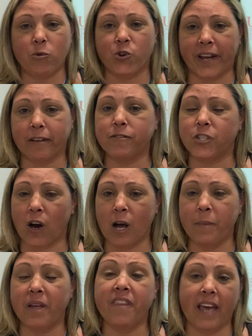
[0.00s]
track of time
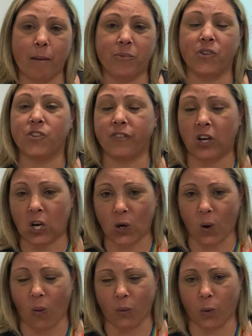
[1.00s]
in the absence of a clock
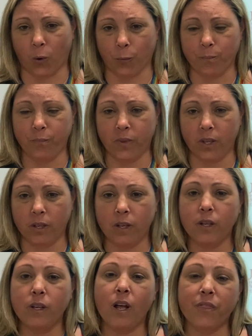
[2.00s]
on the wall.
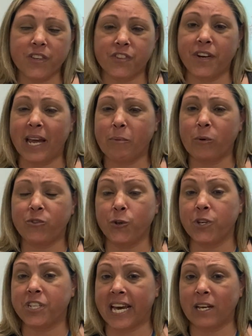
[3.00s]
This enables you to
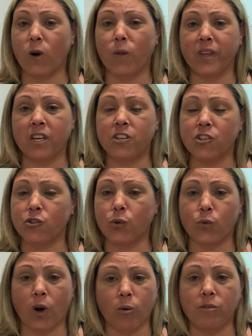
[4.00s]
take on the additional
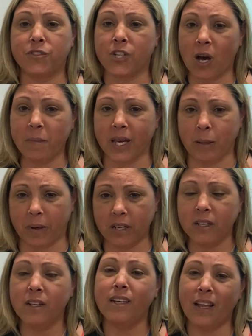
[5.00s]
role of timekeeper
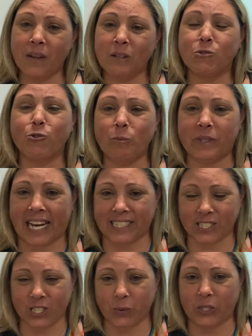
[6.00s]
in those group
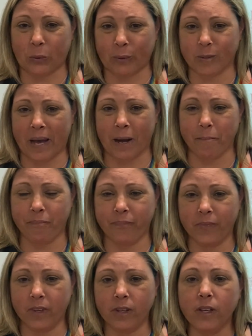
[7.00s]
tasks we talked about.
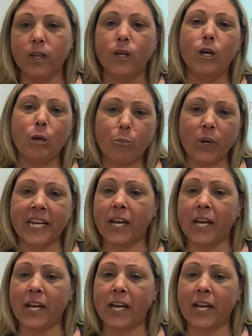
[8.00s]
Bring any